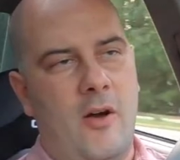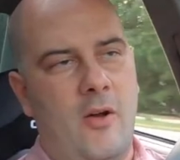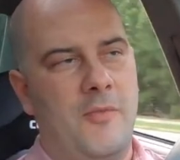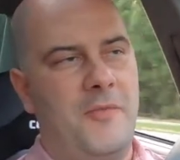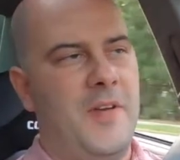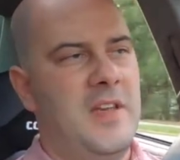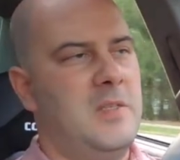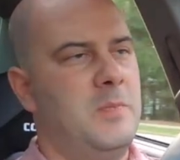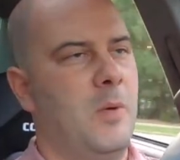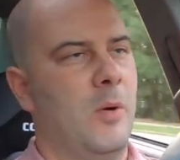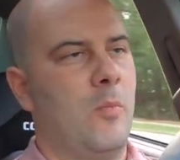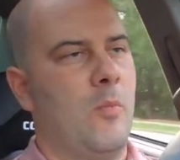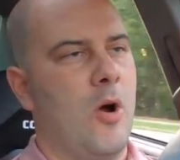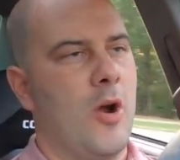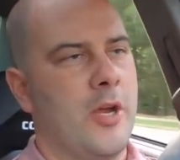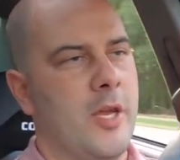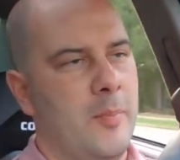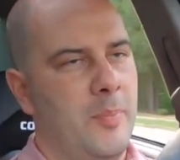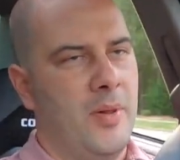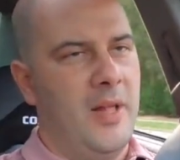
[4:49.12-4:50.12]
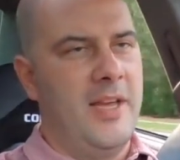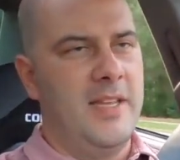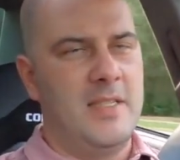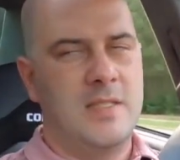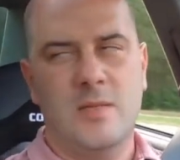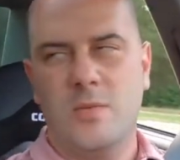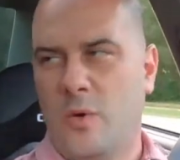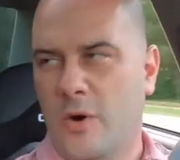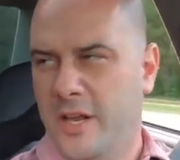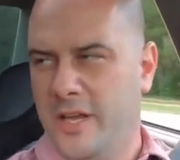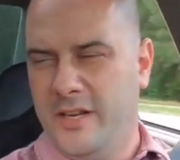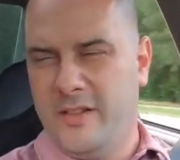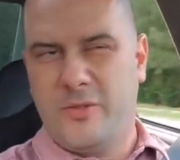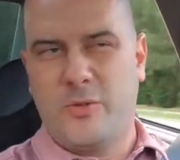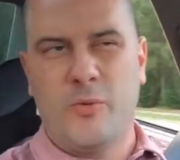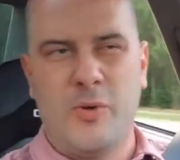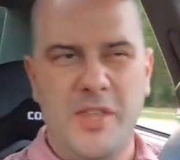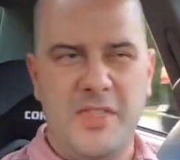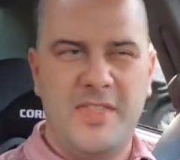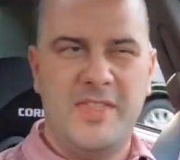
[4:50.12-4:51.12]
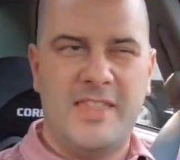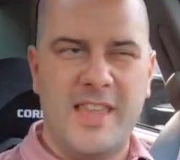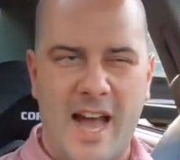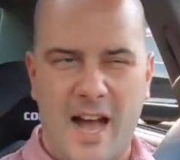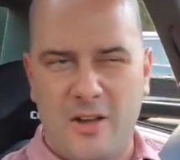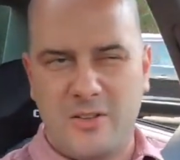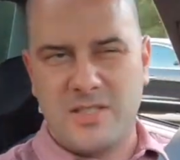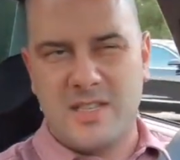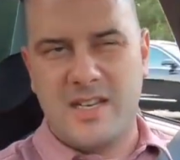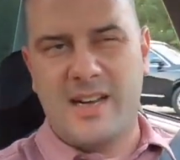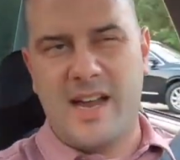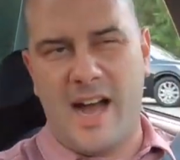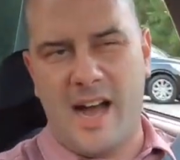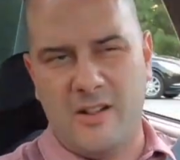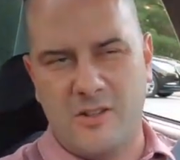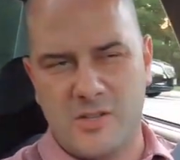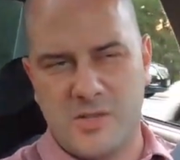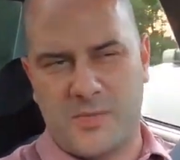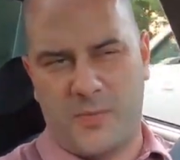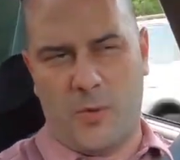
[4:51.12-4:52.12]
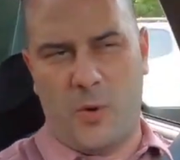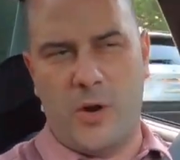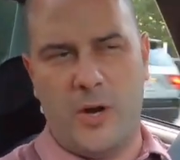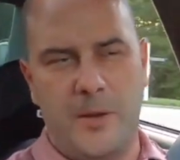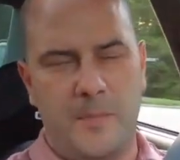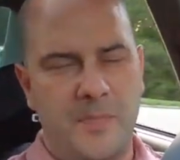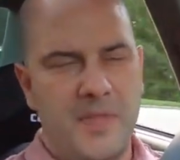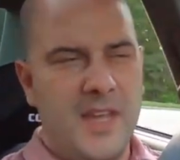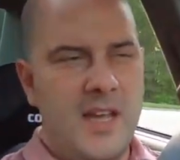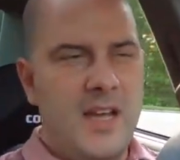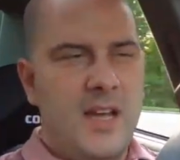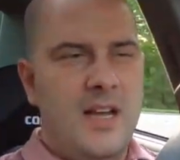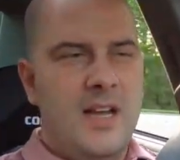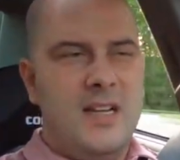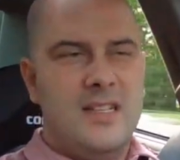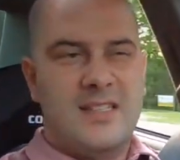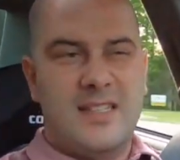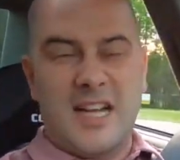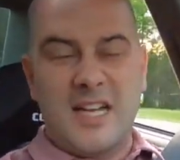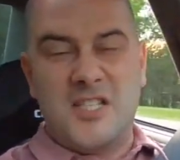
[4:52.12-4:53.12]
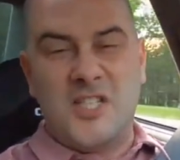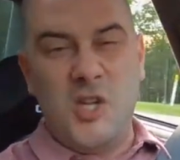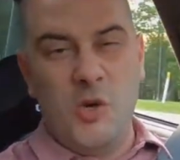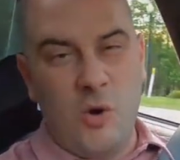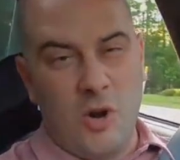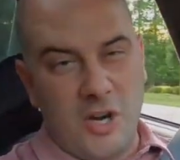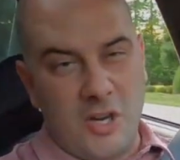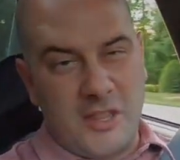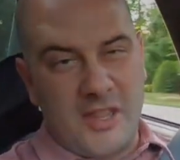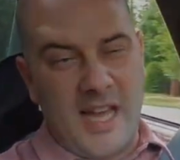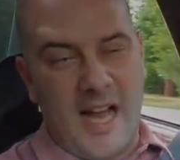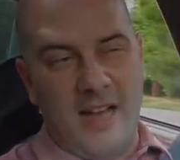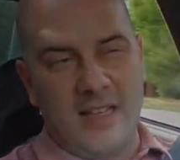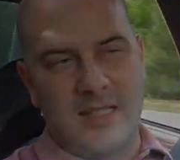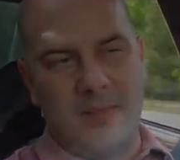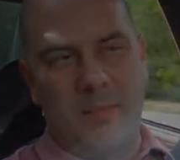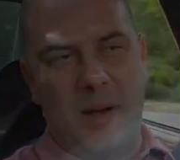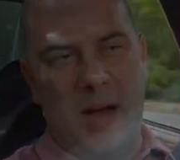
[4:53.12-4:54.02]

on Facebook Marketplace wanted $3,000 for it. It's got 200,000